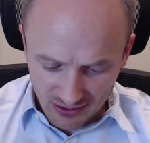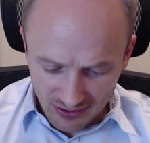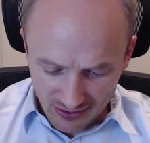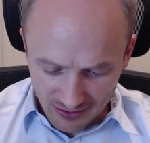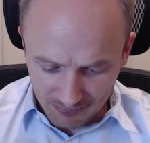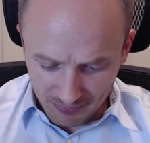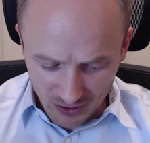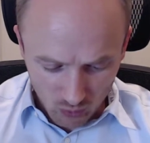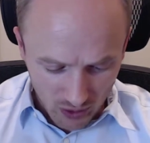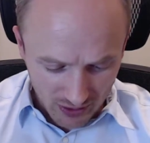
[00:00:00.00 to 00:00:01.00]

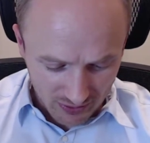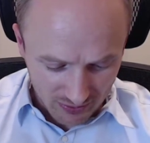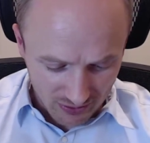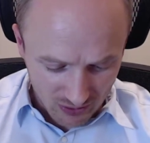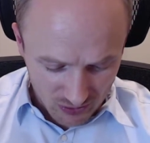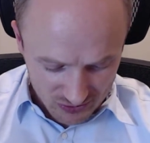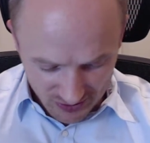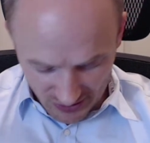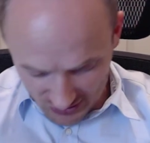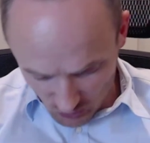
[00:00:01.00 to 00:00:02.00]
But when those
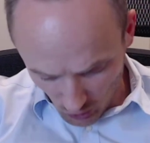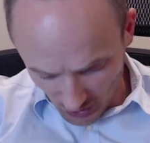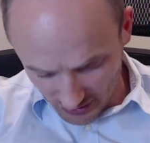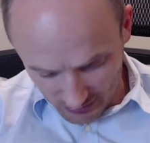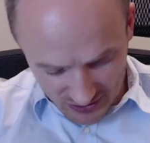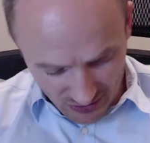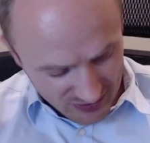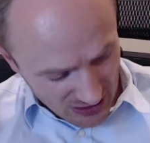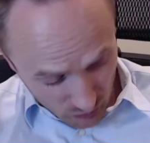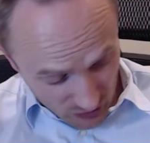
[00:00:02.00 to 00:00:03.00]
things work themselves
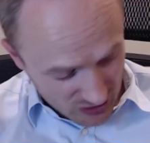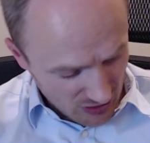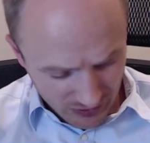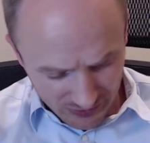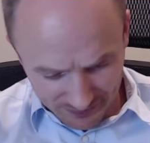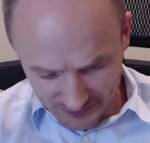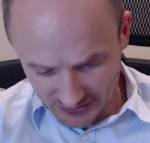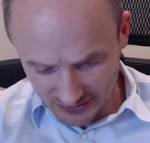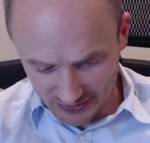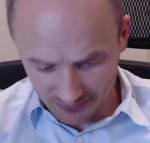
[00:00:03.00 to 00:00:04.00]
out, which they will,
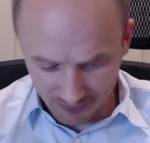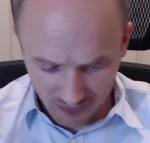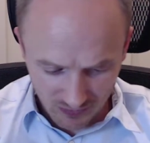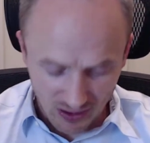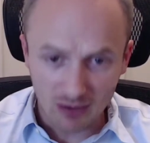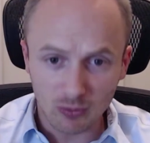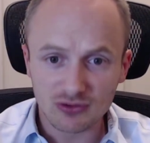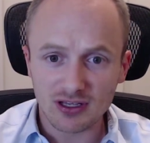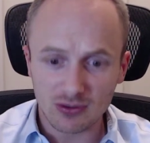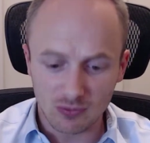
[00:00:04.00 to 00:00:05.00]
I will
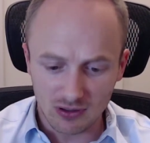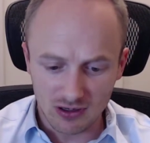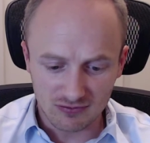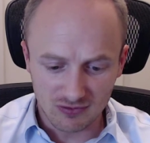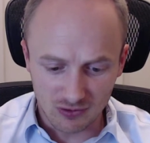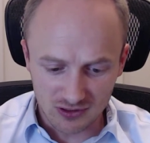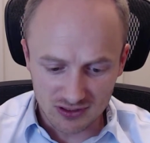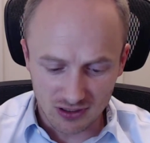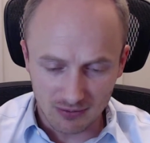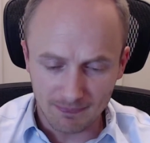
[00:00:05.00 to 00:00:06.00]
take you along for
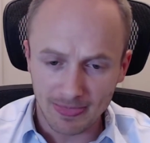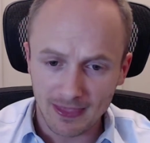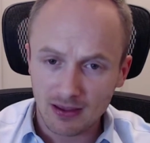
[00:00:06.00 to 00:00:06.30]
some.